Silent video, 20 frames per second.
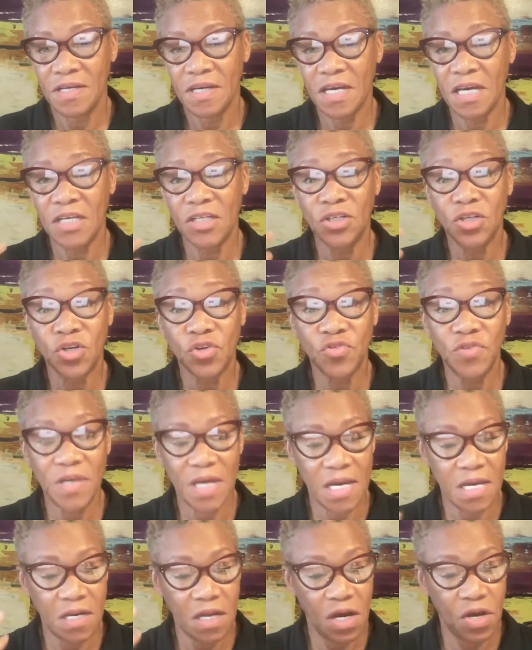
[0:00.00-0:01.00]
and
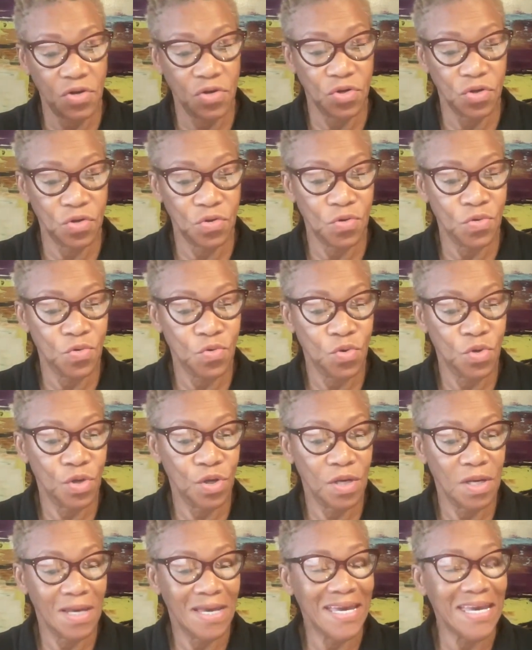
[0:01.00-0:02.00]
create a new
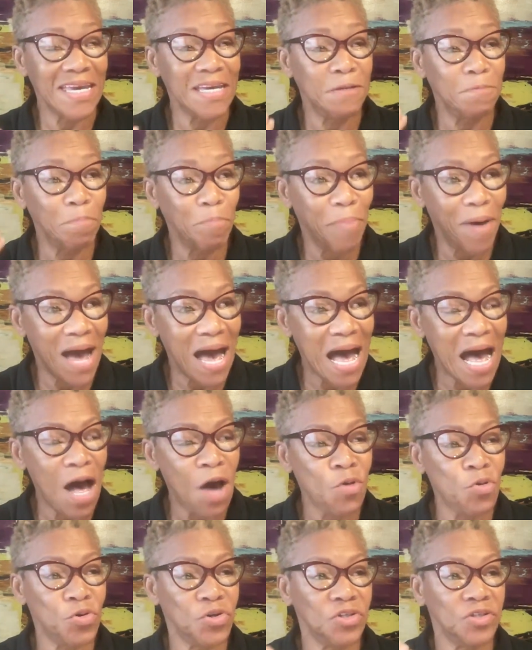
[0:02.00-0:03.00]

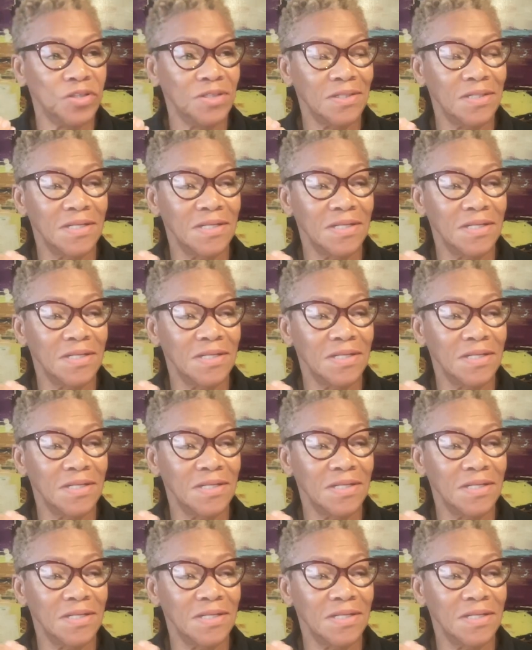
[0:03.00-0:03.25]
empowered